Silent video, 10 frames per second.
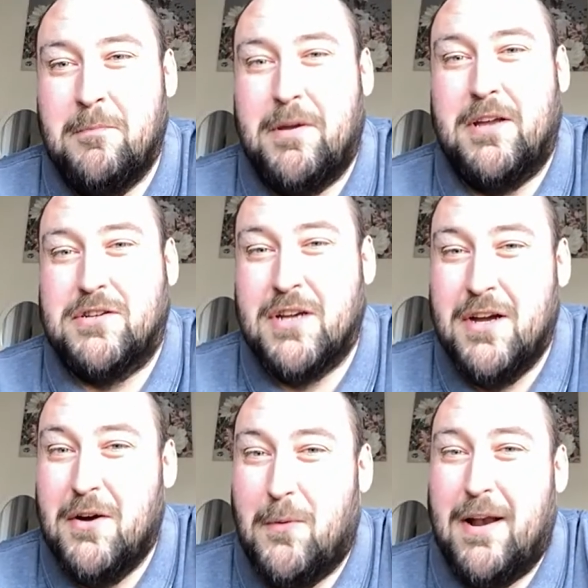because
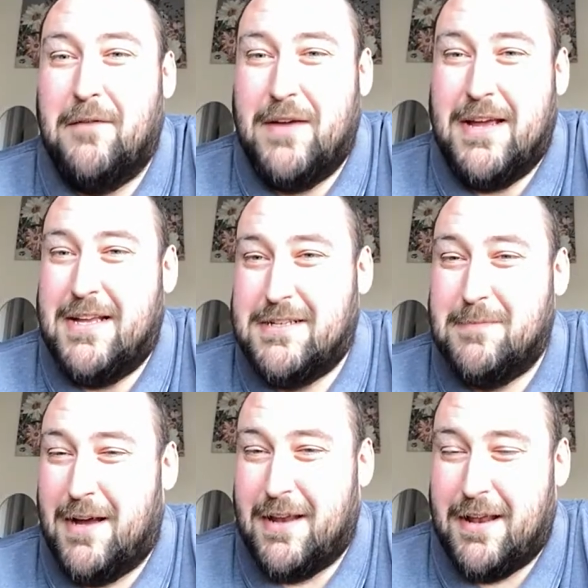when I've heard
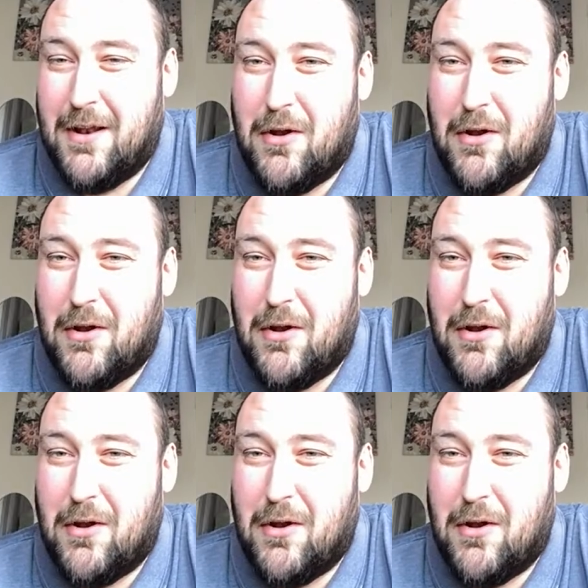him, and